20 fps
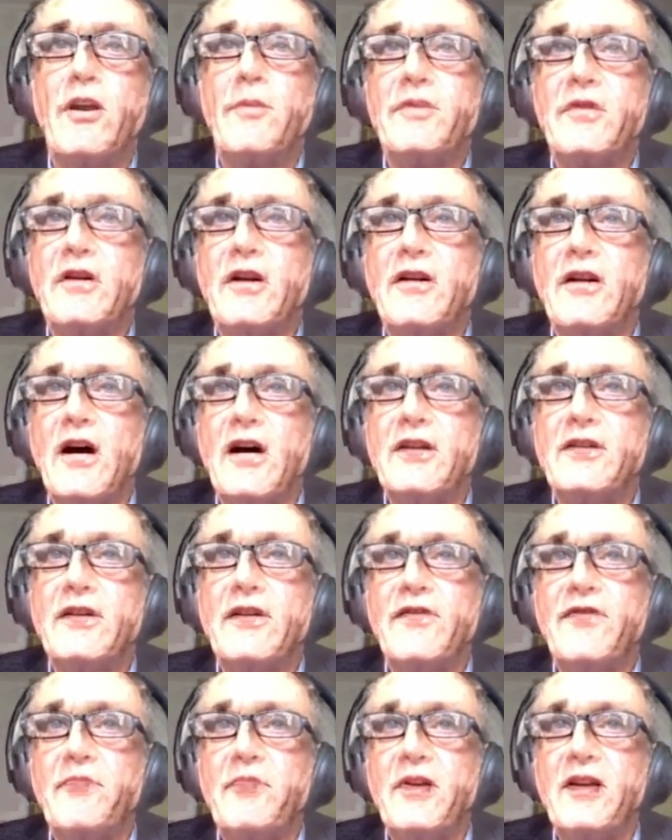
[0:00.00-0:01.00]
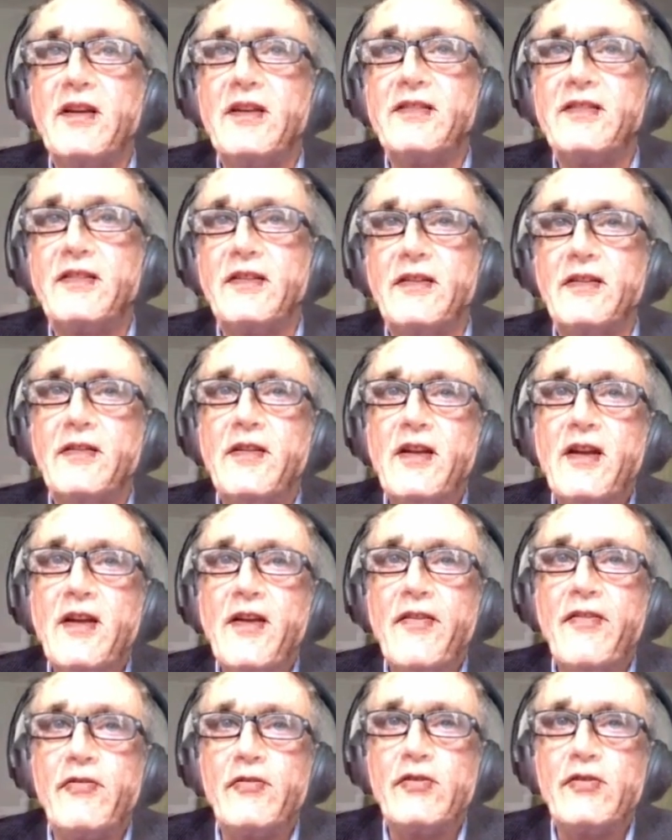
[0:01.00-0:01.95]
developed at IZFP is the